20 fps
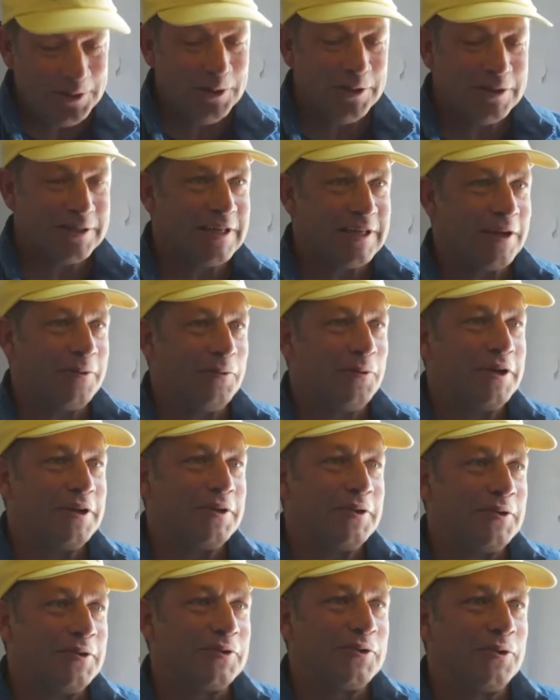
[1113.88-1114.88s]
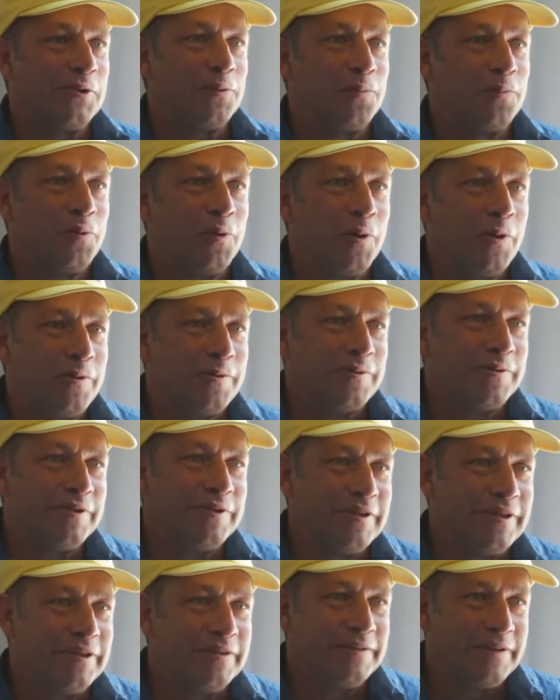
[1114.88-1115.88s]
looks like one of those old pros,
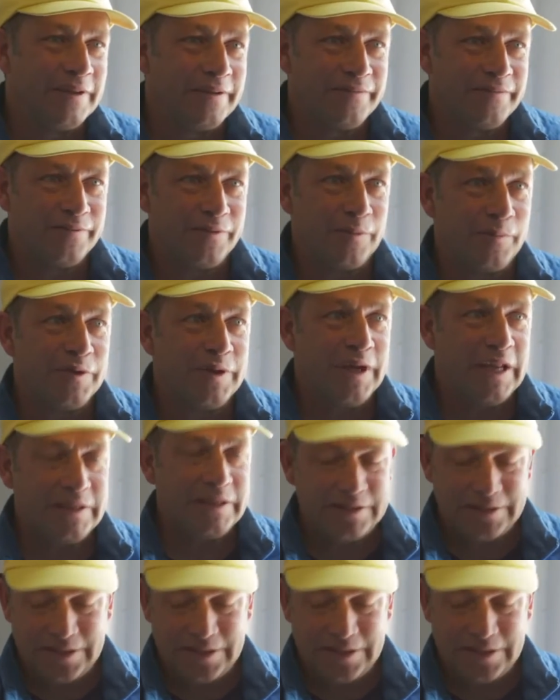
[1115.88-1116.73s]
you know? Yeah. From that